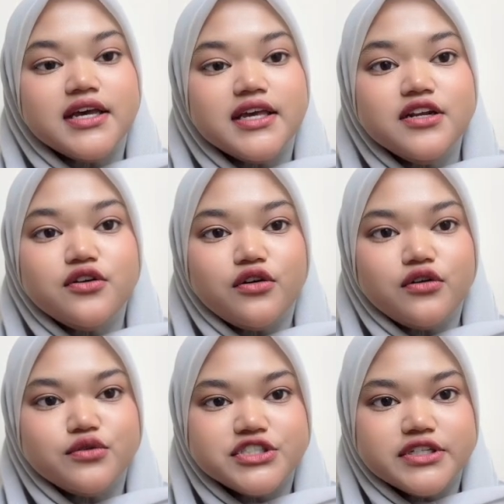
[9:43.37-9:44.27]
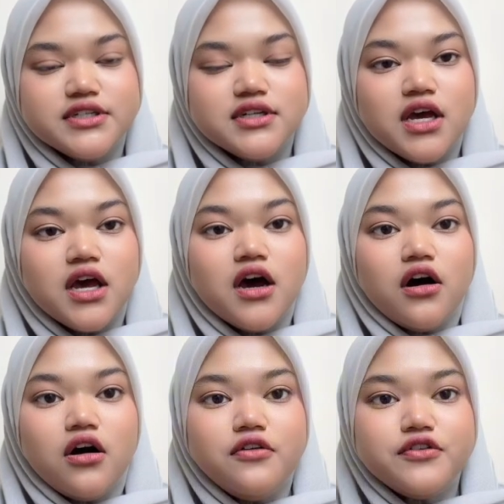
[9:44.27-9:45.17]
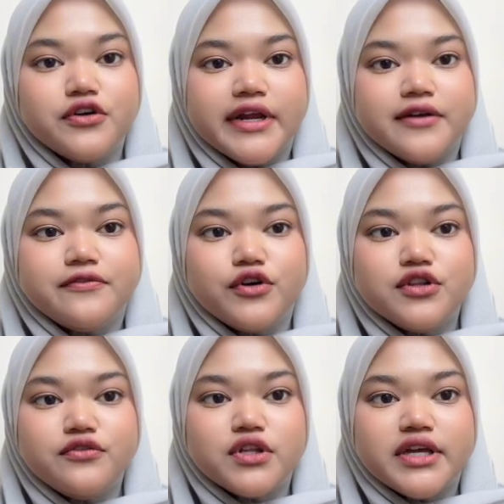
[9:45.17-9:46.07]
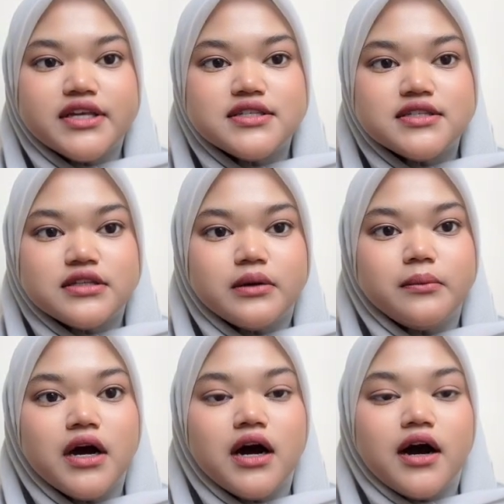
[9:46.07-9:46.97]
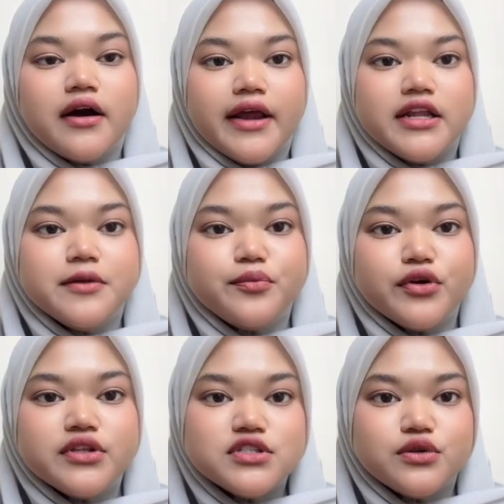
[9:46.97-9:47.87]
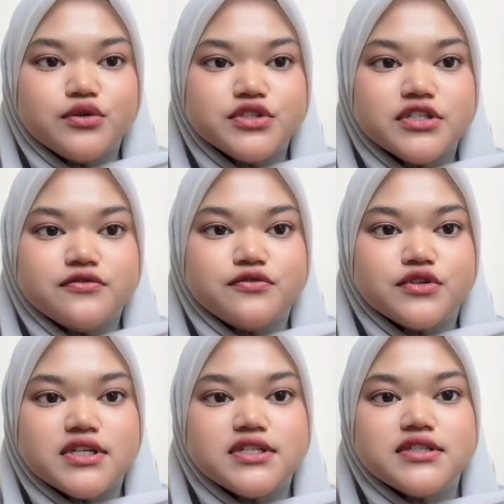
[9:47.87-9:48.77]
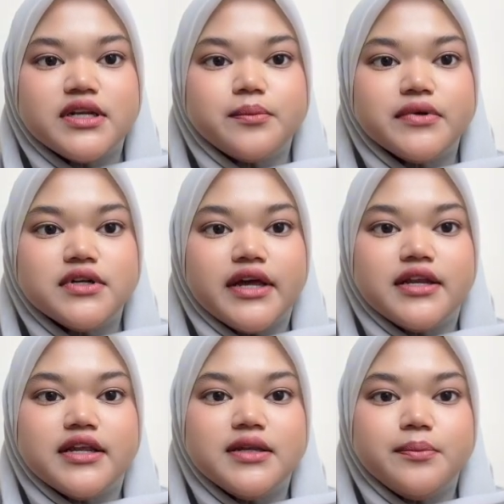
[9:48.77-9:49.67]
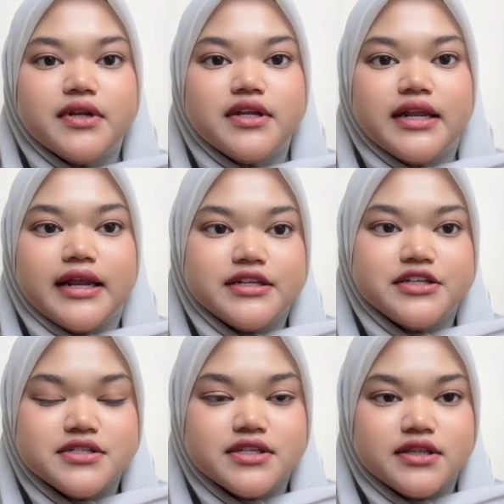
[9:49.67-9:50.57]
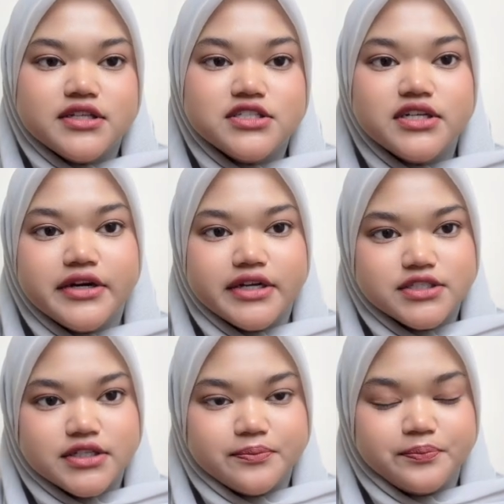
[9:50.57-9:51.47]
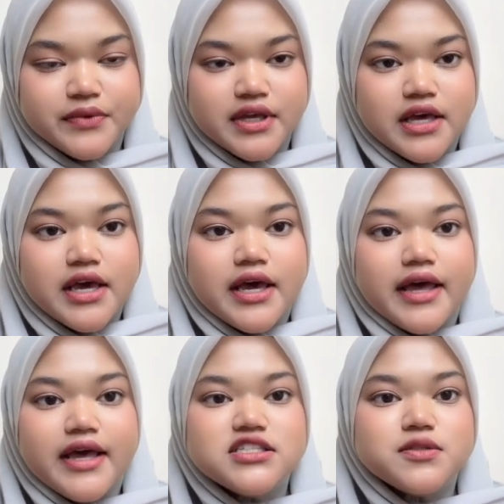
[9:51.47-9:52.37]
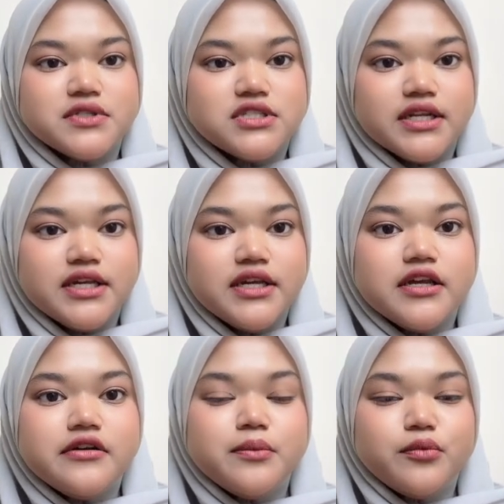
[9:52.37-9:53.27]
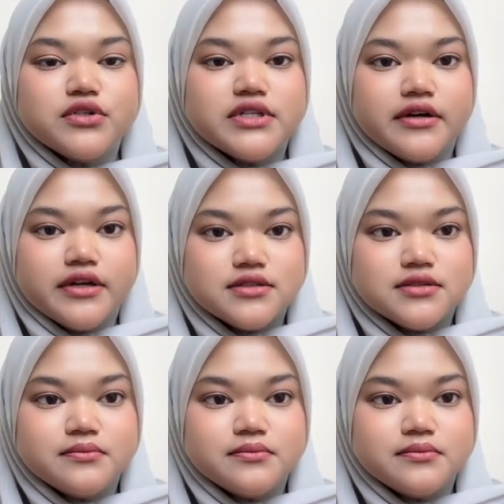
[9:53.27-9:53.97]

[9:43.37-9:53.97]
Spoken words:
In conclusion, off-grid photovoltaic systems are an important solution for sustainable and independent electricity generation, especially in remote areas.